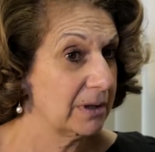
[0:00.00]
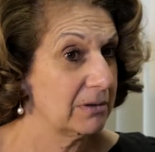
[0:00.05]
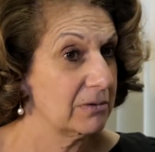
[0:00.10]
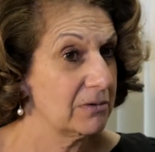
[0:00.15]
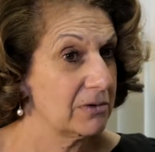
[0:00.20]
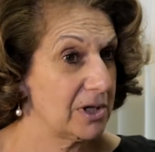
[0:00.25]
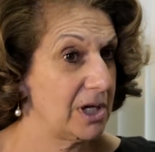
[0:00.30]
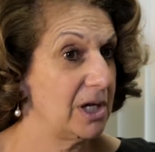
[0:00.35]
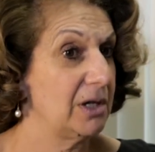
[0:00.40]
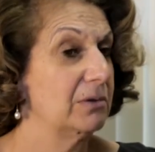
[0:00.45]

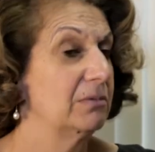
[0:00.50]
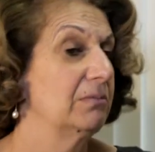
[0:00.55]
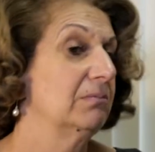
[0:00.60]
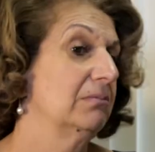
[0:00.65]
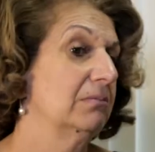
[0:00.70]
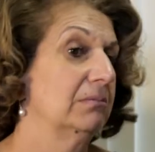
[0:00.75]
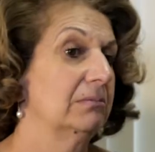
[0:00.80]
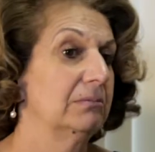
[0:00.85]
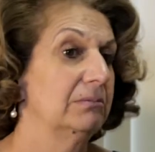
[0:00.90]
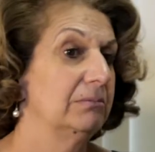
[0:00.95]
So
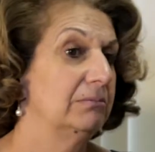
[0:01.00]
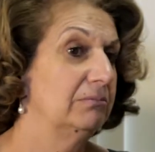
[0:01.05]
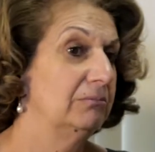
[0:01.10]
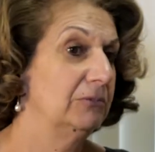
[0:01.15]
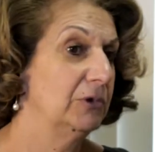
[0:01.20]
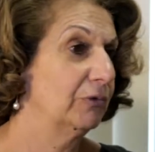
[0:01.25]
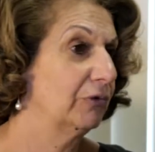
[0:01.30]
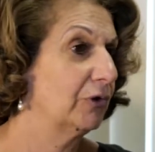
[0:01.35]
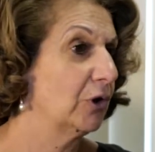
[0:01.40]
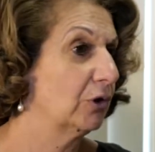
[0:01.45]

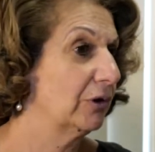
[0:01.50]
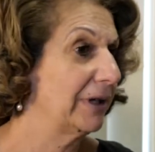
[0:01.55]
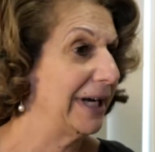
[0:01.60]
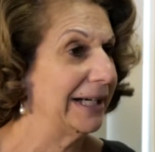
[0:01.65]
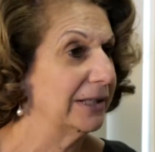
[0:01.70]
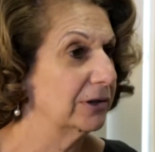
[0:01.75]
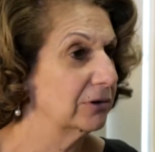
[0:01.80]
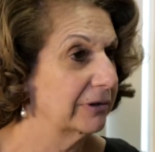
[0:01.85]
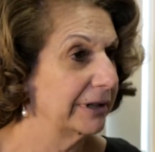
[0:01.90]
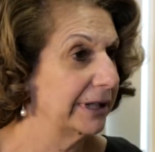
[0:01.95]
you've got
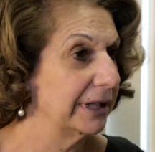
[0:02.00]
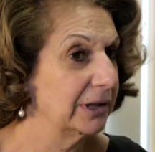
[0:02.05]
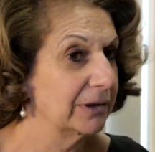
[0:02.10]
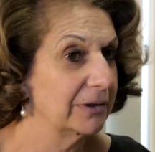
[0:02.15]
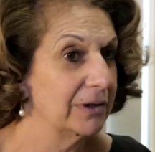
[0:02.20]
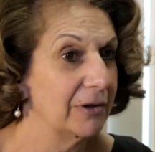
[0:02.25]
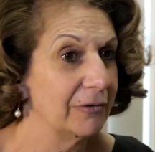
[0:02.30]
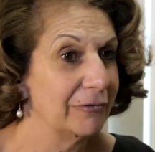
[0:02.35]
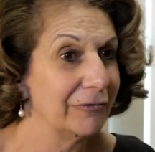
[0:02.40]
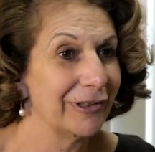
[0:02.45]
gangrene
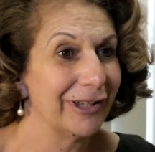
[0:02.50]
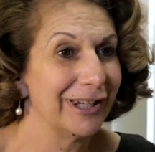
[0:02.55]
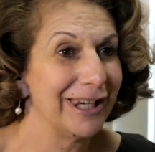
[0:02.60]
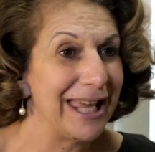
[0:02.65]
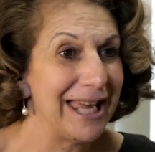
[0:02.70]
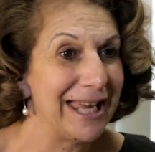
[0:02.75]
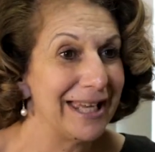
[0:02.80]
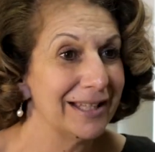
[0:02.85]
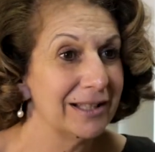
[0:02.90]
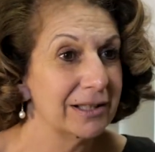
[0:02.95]
of the
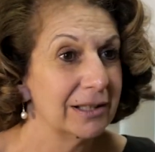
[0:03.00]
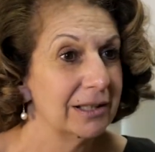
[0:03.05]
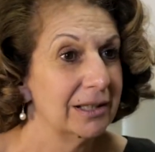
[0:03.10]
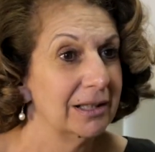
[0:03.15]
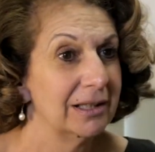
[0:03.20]
leg.